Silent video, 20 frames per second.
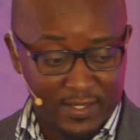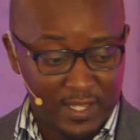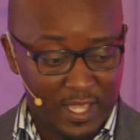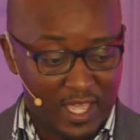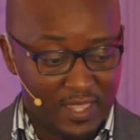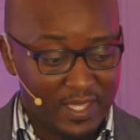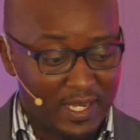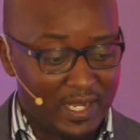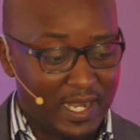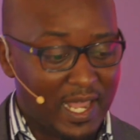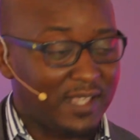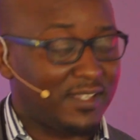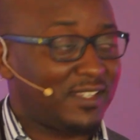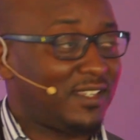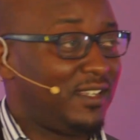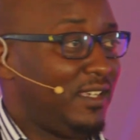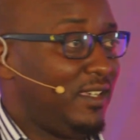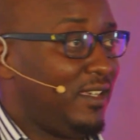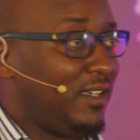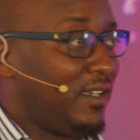And then
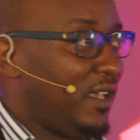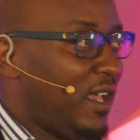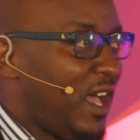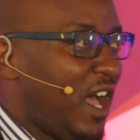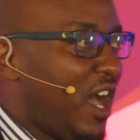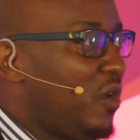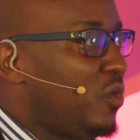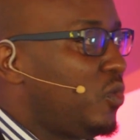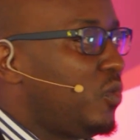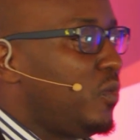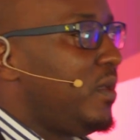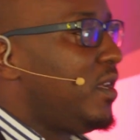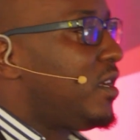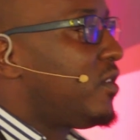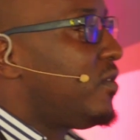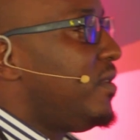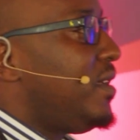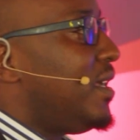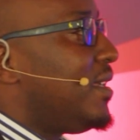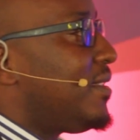lastly, how do we
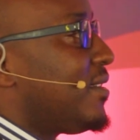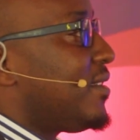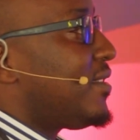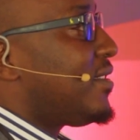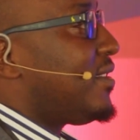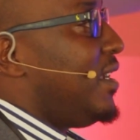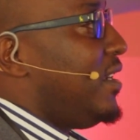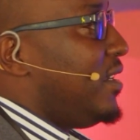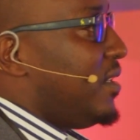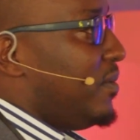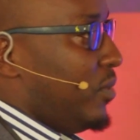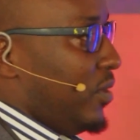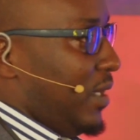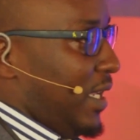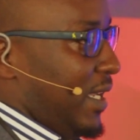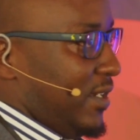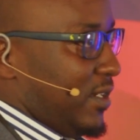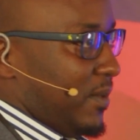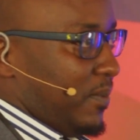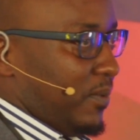create sustainable
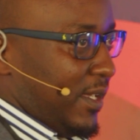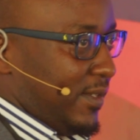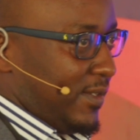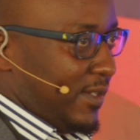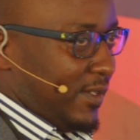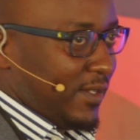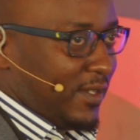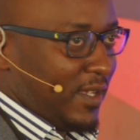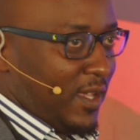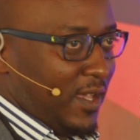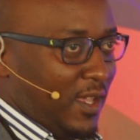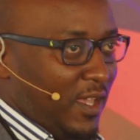enterprises?